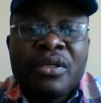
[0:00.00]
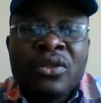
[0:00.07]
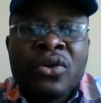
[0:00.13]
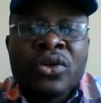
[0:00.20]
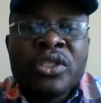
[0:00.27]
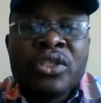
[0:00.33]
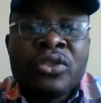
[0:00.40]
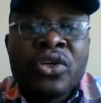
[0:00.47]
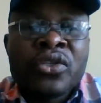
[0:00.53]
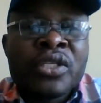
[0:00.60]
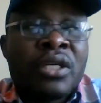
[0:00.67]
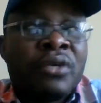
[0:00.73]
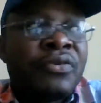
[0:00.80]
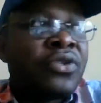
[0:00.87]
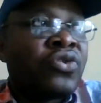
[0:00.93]
Don't just
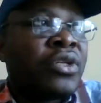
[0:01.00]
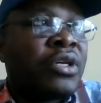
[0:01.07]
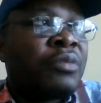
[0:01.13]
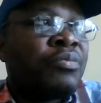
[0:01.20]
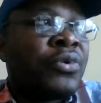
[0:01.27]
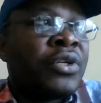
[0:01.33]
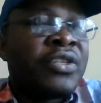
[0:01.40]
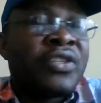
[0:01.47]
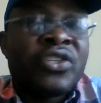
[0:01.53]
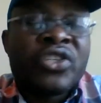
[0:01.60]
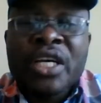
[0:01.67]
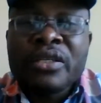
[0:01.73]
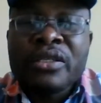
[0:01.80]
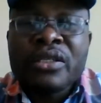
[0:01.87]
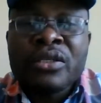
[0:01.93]
give it to the
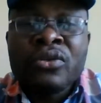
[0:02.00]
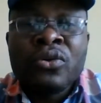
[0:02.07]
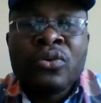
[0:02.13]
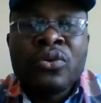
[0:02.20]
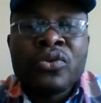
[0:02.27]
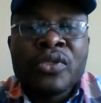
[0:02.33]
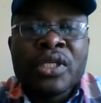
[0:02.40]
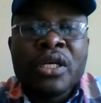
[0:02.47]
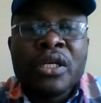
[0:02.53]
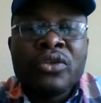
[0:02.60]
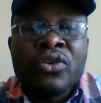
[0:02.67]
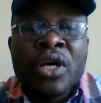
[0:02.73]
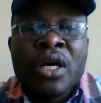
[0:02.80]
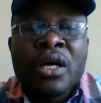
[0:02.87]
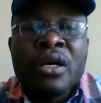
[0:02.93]
politicians who will say
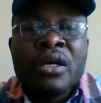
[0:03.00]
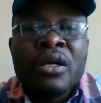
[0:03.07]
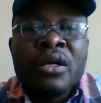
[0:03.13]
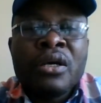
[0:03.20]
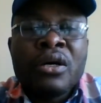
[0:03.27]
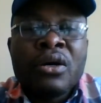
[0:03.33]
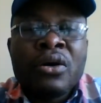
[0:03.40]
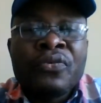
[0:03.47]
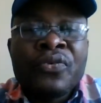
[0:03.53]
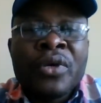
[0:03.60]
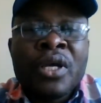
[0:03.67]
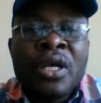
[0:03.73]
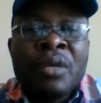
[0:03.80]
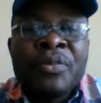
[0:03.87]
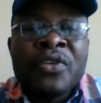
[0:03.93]
you are of
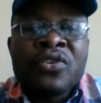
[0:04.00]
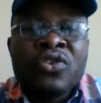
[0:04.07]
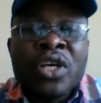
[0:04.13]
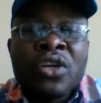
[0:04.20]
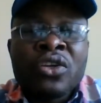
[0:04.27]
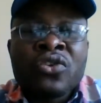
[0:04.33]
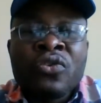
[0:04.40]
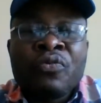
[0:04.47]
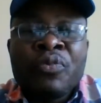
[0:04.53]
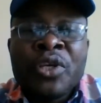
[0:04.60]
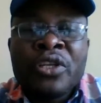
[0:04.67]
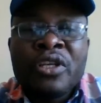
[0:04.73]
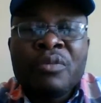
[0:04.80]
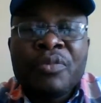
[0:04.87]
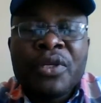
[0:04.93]
APC, you're not of
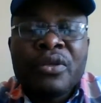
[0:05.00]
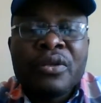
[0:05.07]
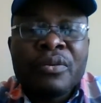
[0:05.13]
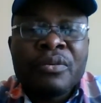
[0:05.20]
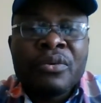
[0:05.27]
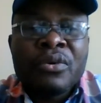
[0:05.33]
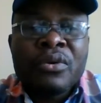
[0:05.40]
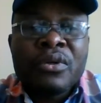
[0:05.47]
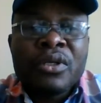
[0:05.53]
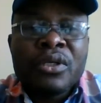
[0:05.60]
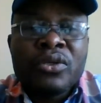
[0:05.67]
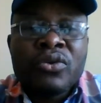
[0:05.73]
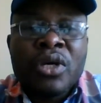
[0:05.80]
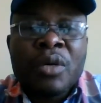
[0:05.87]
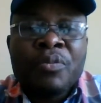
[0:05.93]
PDP.
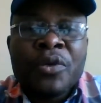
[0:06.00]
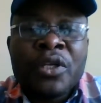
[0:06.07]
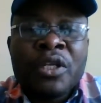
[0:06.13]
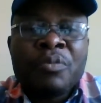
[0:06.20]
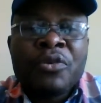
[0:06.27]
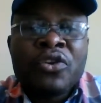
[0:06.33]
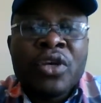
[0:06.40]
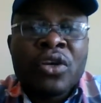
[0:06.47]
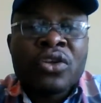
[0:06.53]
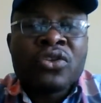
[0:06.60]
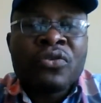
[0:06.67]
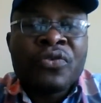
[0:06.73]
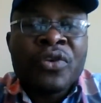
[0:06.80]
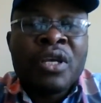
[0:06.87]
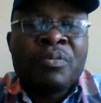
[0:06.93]
You are PDP, you're not
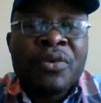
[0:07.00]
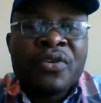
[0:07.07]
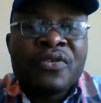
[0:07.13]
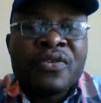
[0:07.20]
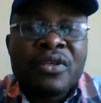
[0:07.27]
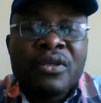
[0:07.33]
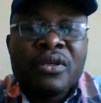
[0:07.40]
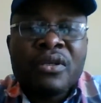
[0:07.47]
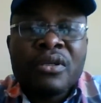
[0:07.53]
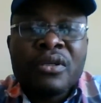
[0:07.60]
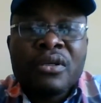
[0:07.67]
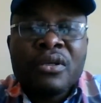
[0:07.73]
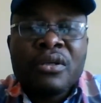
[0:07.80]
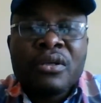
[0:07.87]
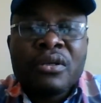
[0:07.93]
of APC.
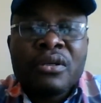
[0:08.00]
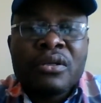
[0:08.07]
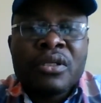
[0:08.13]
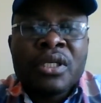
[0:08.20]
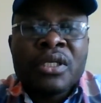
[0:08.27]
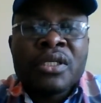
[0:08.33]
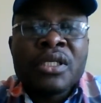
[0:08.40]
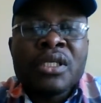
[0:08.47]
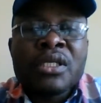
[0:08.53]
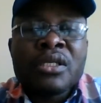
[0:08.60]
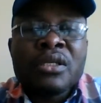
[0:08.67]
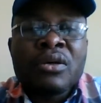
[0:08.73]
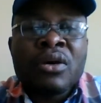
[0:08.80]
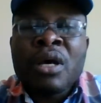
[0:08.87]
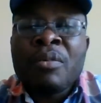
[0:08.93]
This
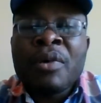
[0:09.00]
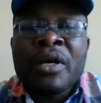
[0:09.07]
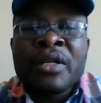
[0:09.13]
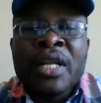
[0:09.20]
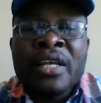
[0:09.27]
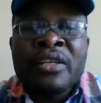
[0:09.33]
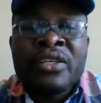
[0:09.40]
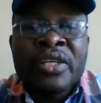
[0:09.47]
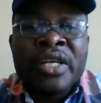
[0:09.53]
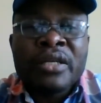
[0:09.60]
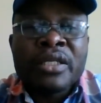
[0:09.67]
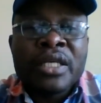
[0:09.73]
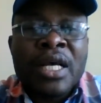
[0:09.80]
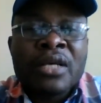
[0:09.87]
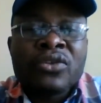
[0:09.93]
is all about
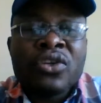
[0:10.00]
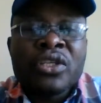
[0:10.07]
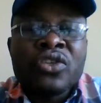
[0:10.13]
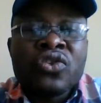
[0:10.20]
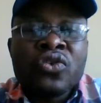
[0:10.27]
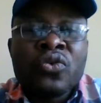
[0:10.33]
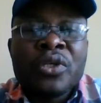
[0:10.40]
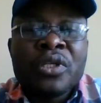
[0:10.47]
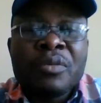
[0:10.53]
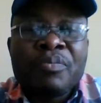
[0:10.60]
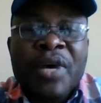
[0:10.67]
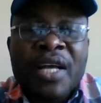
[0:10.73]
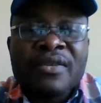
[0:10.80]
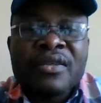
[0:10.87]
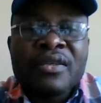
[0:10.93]
Nigerians. It has nothing to do with the
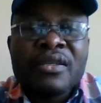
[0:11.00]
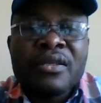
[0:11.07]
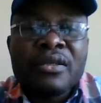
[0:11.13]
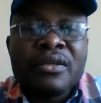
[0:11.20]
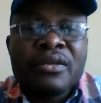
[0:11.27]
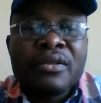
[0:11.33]
party.